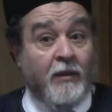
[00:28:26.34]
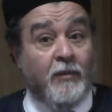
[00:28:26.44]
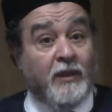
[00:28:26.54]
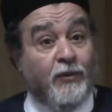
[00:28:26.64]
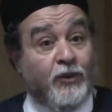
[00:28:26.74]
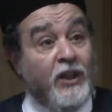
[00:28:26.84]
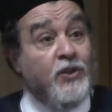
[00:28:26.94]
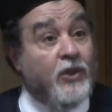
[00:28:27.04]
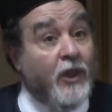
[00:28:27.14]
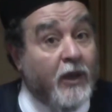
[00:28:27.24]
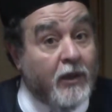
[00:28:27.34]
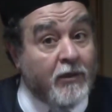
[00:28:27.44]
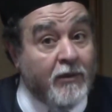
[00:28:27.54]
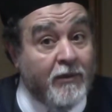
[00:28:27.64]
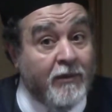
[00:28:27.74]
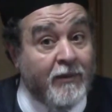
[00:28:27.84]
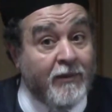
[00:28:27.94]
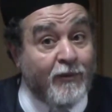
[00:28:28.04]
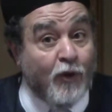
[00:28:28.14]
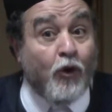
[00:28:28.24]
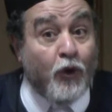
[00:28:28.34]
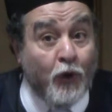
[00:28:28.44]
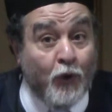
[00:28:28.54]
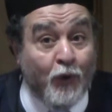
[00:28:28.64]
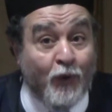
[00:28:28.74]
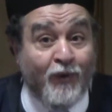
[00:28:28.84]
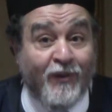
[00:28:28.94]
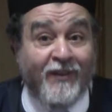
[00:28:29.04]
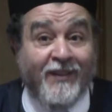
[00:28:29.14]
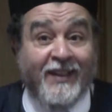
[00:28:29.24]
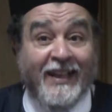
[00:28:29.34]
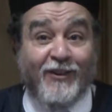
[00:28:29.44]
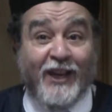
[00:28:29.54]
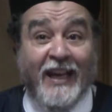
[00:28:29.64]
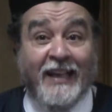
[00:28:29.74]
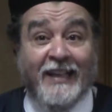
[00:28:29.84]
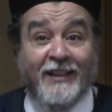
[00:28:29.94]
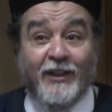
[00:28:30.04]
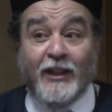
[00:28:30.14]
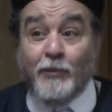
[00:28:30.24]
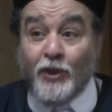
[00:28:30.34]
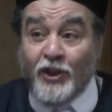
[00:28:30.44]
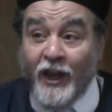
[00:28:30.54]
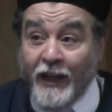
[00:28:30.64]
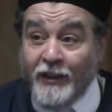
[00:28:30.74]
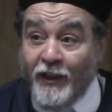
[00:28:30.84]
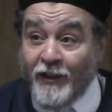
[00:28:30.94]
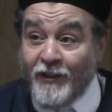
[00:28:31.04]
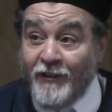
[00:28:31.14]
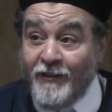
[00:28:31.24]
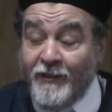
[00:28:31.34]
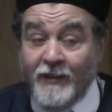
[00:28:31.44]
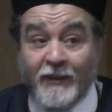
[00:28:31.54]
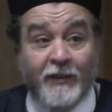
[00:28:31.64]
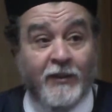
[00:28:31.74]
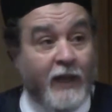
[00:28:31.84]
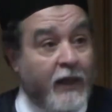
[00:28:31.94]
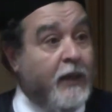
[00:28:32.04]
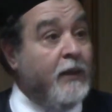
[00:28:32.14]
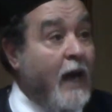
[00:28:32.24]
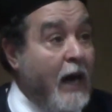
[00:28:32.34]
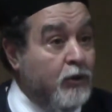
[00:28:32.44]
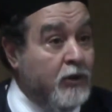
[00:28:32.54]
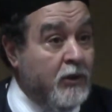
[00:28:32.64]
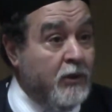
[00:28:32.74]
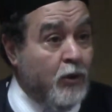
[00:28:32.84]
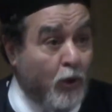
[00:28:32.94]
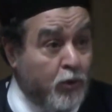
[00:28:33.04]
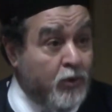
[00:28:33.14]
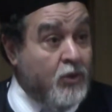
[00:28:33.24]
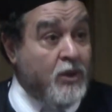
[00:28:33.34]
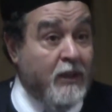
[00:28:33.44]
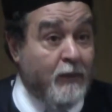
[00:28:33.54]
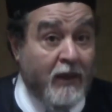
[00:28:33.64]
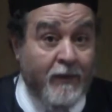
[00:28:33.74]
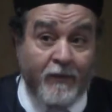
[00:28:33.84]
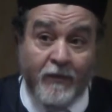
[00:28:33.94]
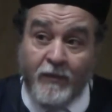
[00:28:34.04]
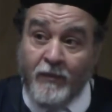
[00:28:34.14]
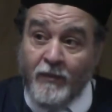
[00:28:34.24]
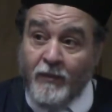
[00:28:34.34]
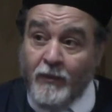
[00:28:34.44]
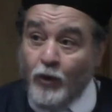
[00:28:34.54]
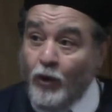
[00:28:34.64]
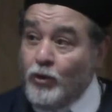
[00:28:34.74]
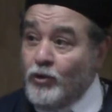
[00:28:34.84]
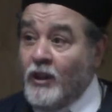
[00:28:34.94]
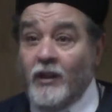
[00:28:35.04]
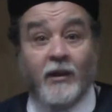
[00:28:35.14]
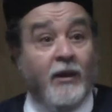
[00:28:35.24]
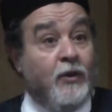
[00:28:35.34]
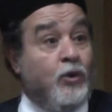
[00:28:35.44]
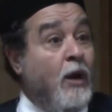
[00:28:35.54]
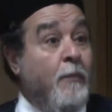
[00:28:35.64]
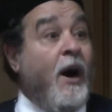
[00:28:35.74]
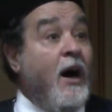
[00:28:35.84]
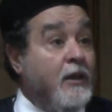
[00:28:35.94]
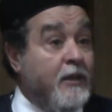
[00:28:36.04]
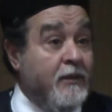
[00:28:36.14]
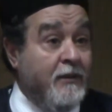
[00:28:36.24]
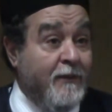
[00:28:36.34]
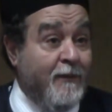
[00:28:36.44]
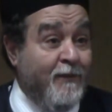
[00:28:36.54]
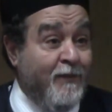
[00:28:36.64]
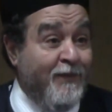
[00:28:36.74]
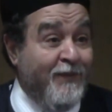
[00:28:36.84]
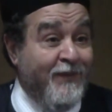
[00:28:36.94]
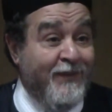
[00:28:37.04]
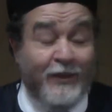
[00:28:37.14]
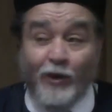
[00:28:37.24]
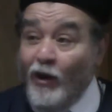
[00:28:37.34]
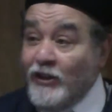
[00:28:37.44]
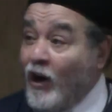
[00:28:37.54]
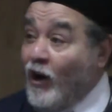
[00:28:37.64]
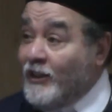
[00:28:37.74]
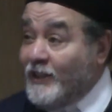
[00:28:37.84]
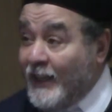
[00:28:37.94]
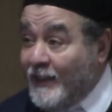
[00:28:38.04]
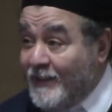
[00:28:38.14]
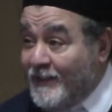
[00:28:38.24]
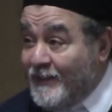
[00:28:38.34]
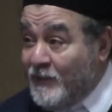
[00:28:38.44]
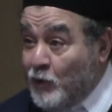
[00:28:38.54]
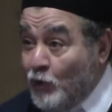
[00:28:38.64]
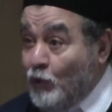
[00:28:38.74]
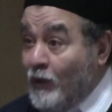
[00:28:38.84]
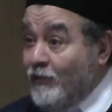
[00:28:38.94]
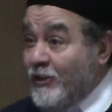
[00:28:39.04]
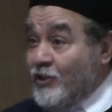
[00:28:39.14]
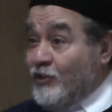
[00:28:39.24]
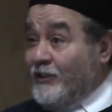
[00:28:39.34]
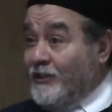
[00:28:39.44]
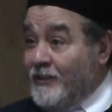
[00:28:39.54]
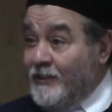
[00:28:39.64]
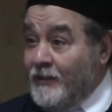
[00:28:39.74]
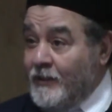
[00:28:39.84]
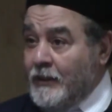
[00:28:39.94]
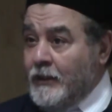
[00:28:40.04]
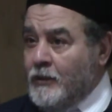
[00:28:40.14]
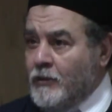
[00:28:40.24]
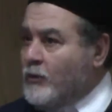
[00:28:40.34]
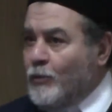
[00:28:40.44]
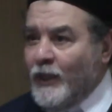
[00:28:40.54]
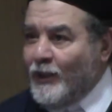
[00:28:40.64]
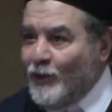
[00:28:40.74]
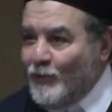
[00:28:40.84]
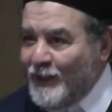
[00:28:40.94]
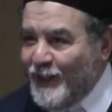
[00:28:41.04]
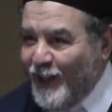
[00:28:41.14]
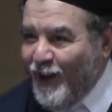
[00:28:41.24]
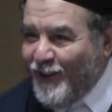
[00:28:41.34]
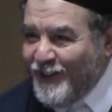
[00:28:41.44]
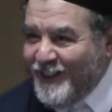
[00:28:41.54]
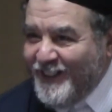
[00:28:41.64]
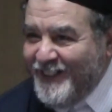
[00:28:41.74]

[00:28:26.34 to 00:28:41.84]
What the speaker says: But if she's there for you, okay, then appreciate her. Take her out. Go to the cinema. Go to a park. Go on a holiday. Go to a restaurant. Don't bring your mother along.